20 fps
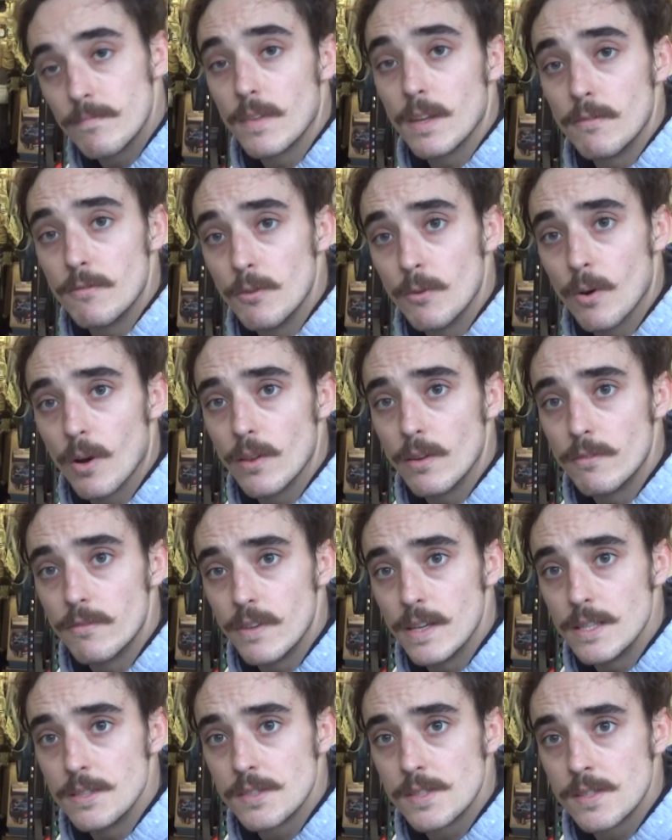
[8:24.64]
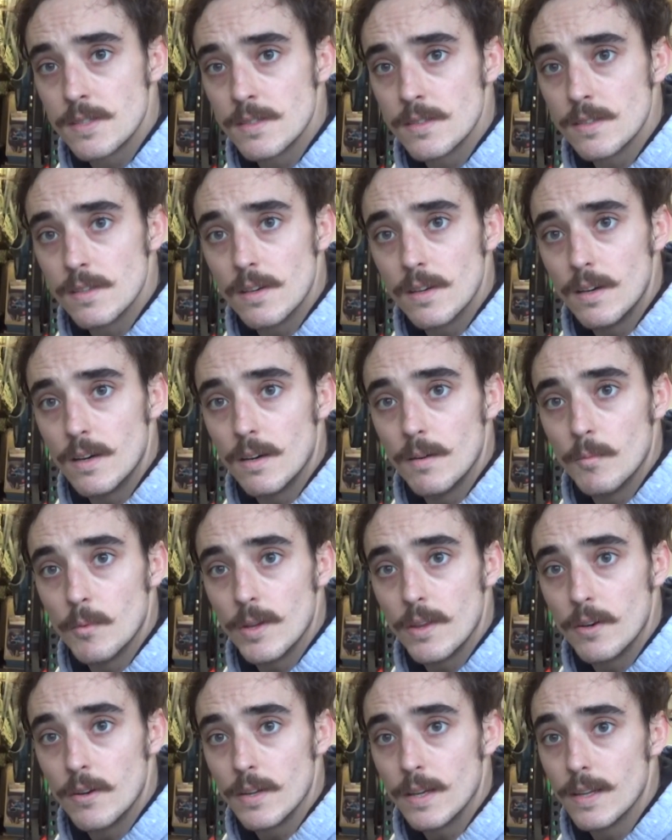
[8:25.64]
if you were on the fence
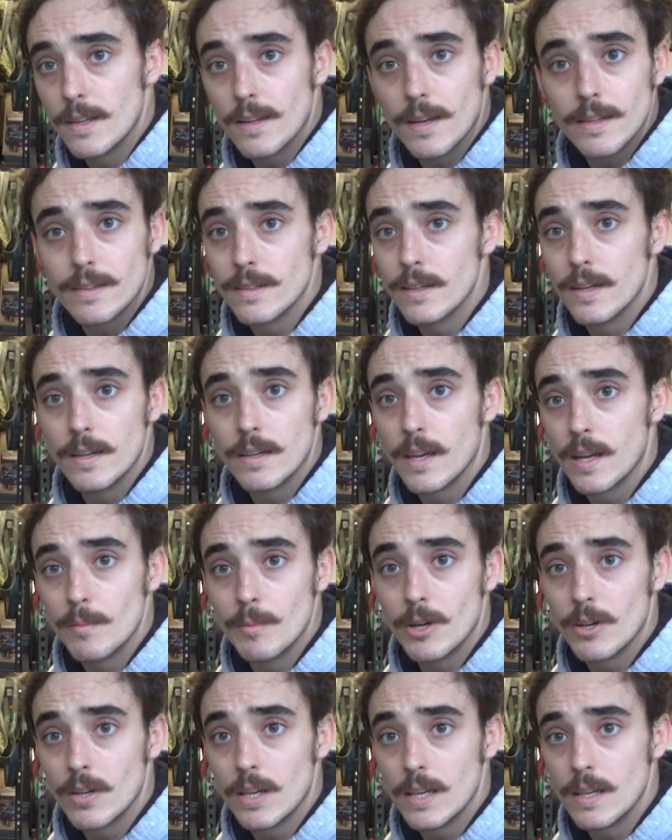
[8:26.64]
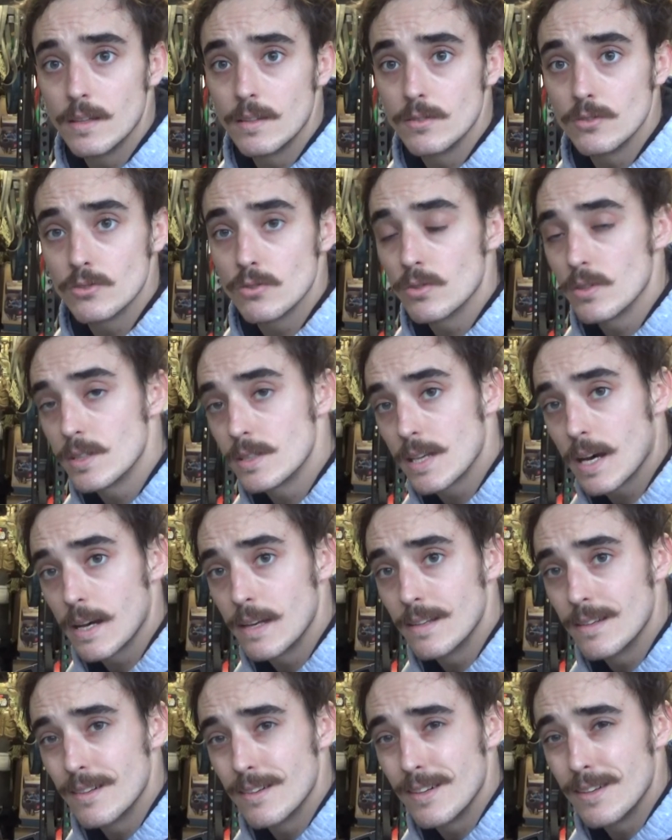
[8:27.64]
whether to get like the Kettlebell Kings or the
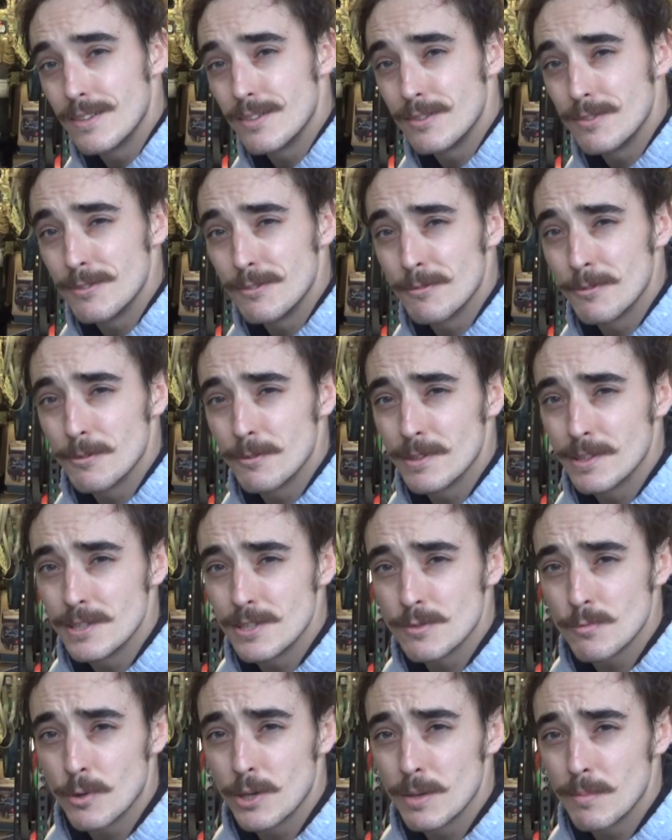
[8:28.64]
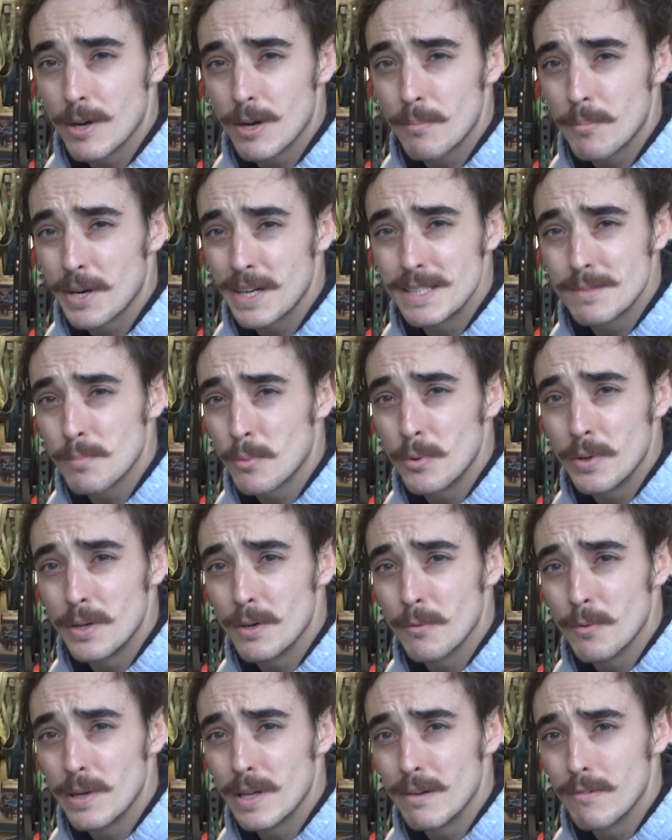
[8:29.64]
Titan and you were really just worried about price point
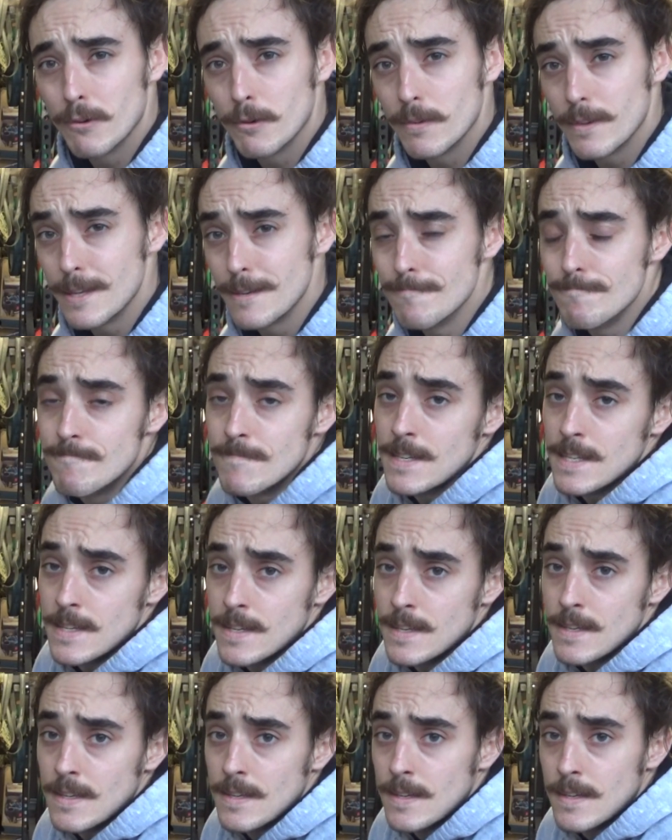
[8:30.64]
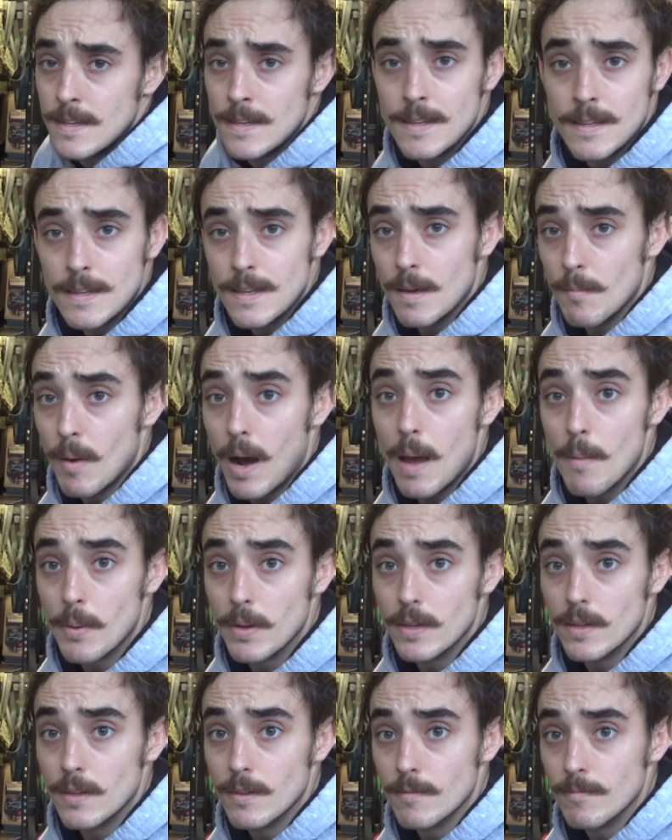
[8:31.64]
or whatever, then in my
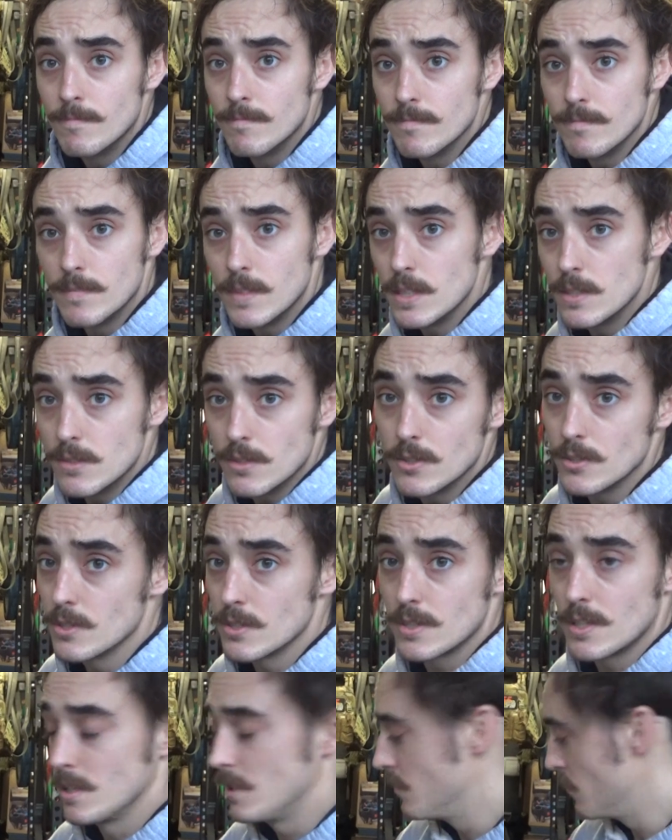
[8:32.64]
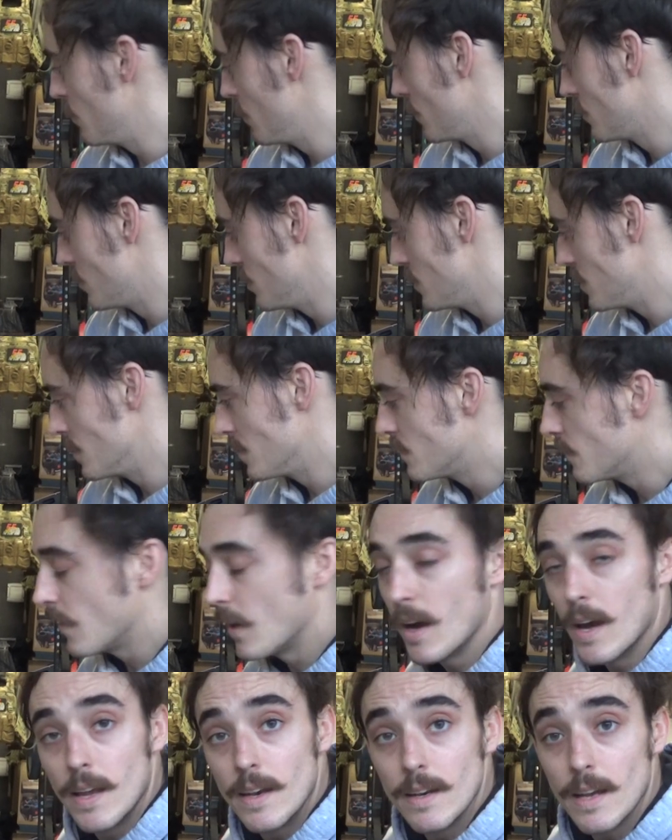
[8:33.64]
opinion, these are just going to work just as
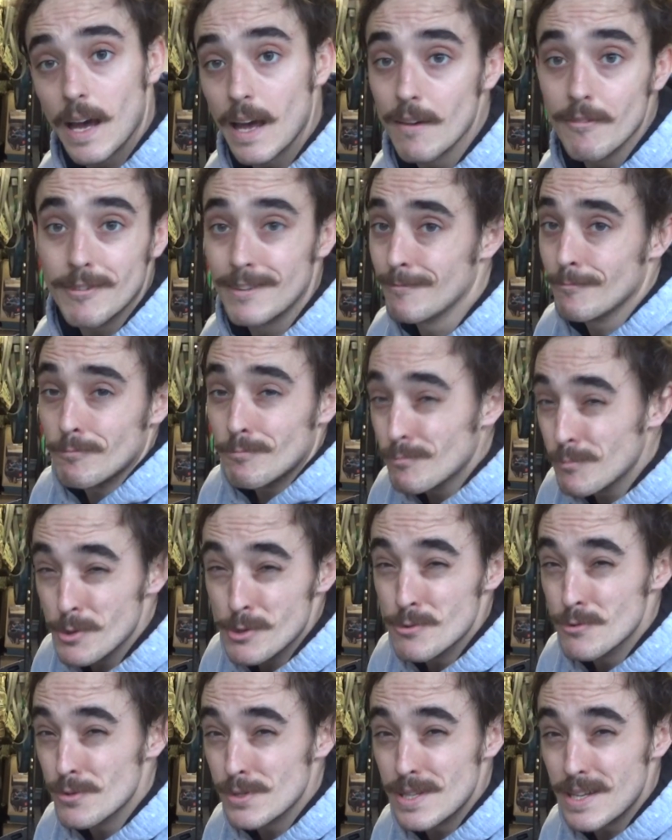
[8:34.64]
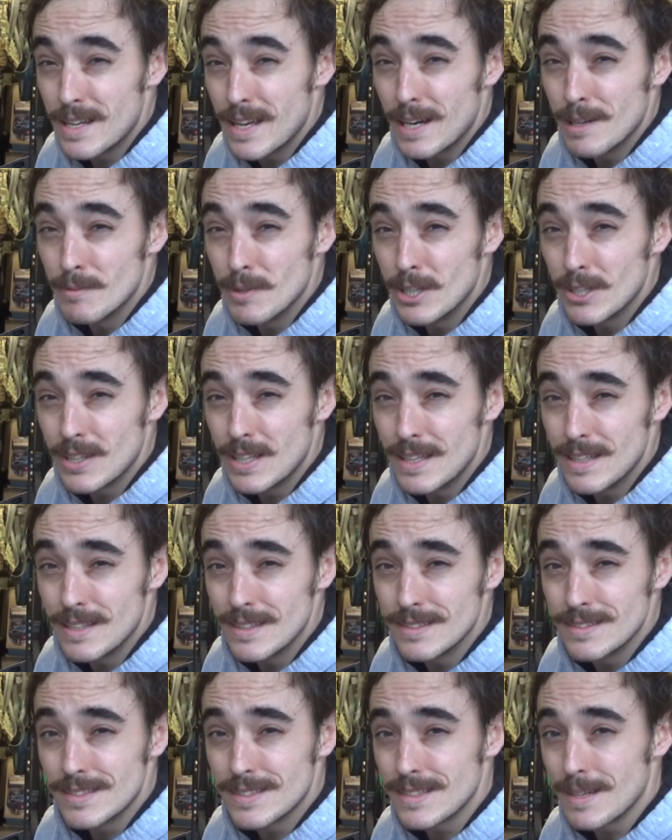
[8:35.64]
fine. I haven't used the Kettlebell
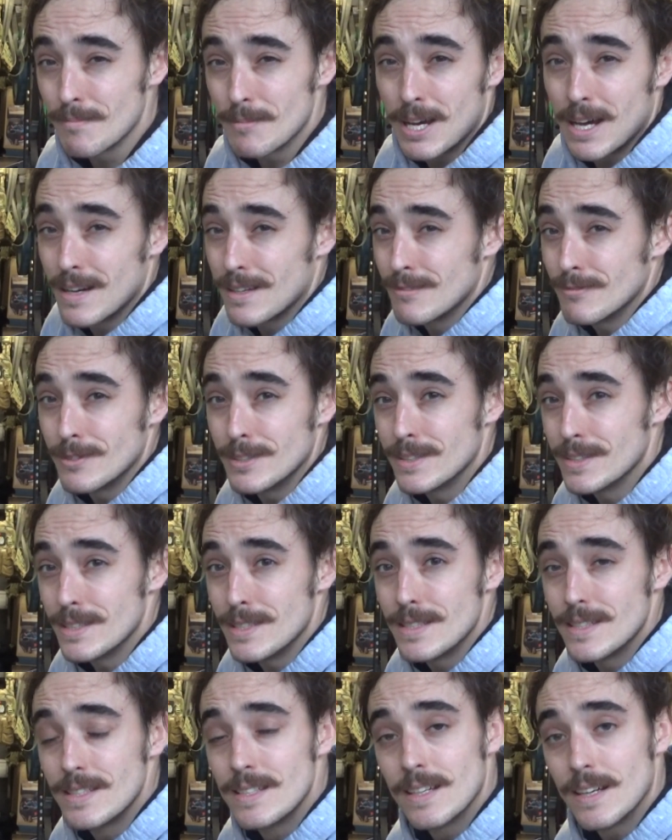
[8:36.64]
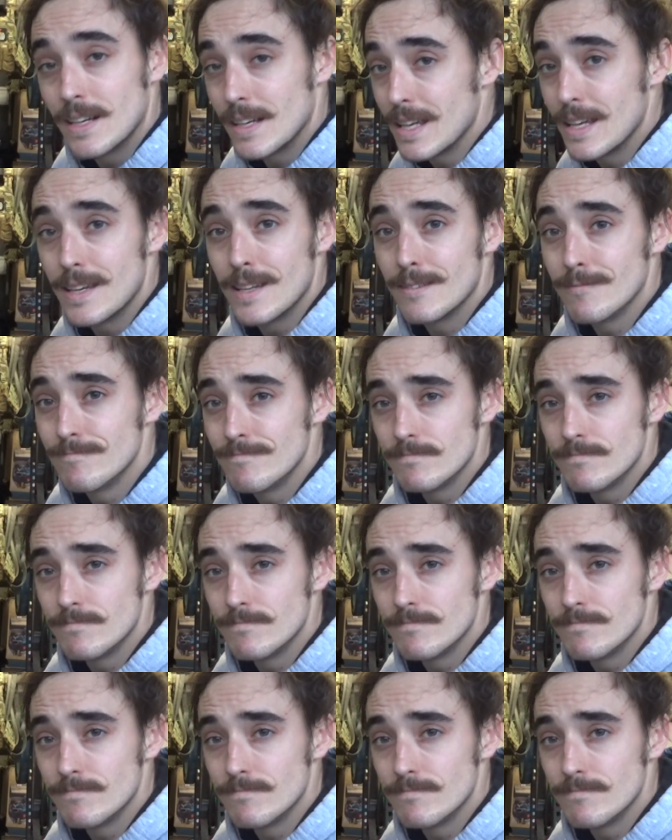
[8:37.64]
Kings. I'm not really, again,